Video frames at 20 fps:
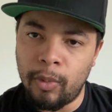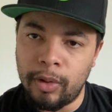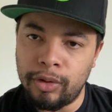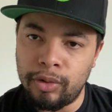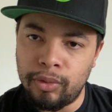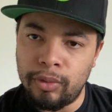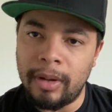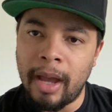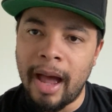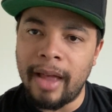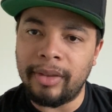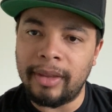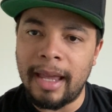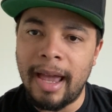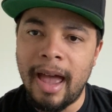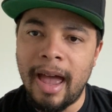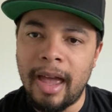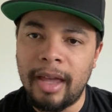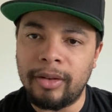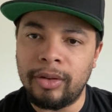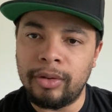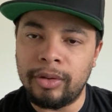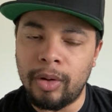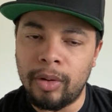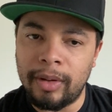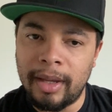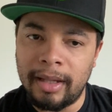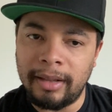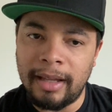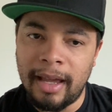When you got that, you
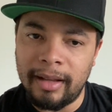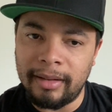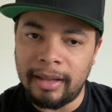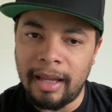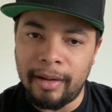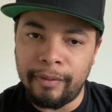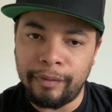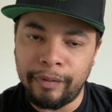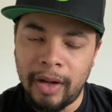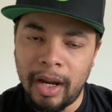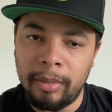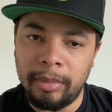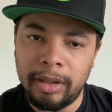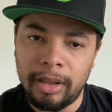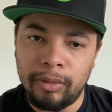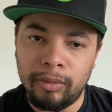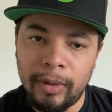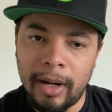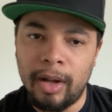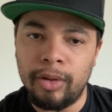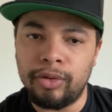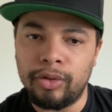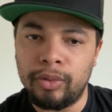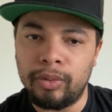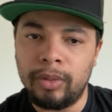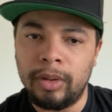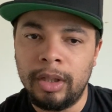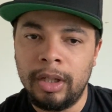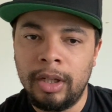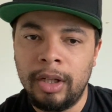know, that family around
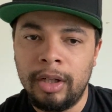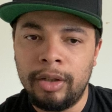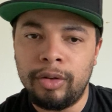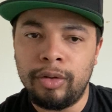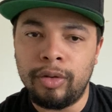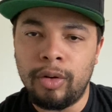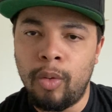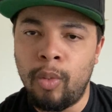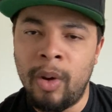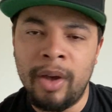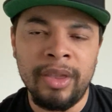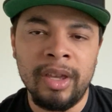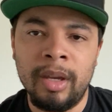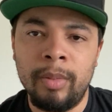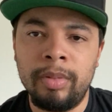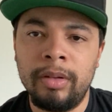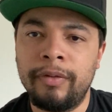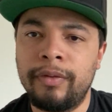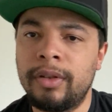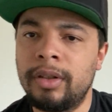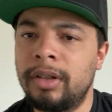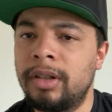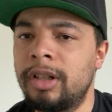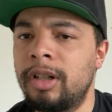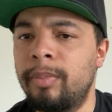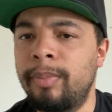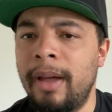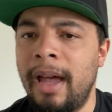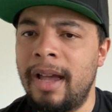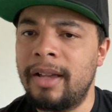you, whether it be for the
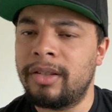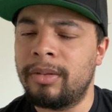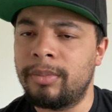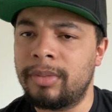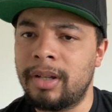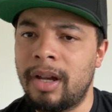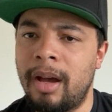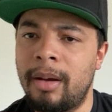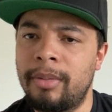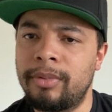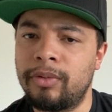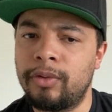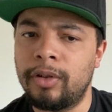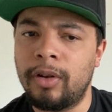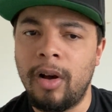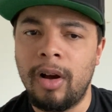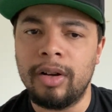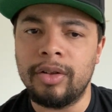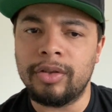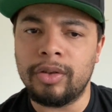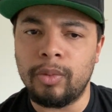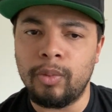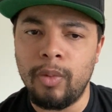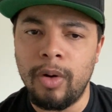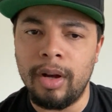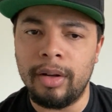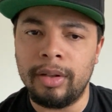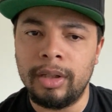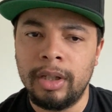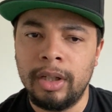good or bad sometimes, regardless of
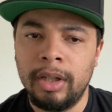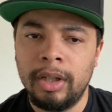what.